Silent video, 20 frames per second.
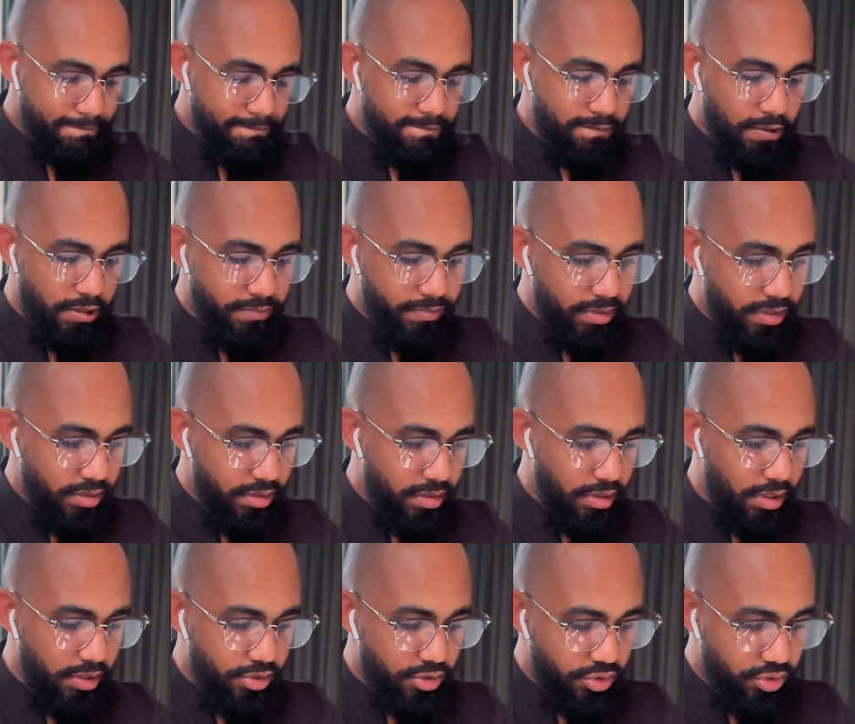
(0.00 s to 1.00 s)
try to make it
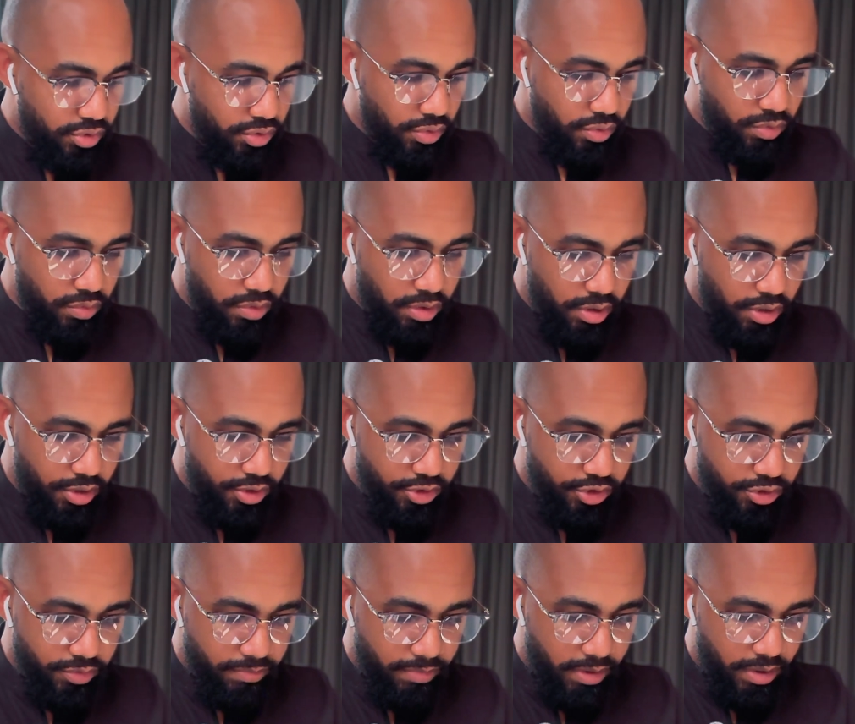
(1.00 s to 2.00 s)
not so
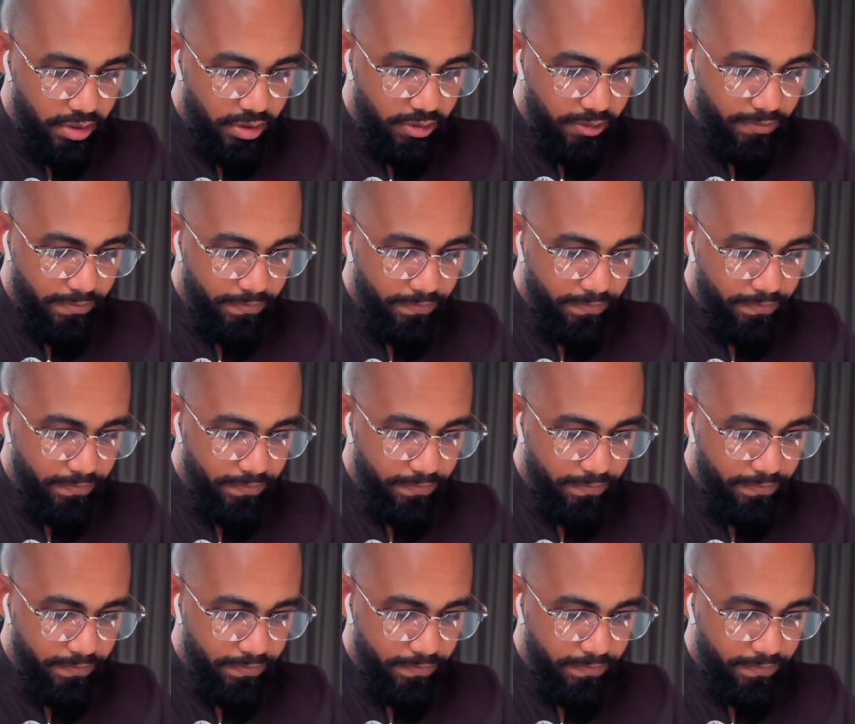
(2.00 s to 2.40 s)
harsh by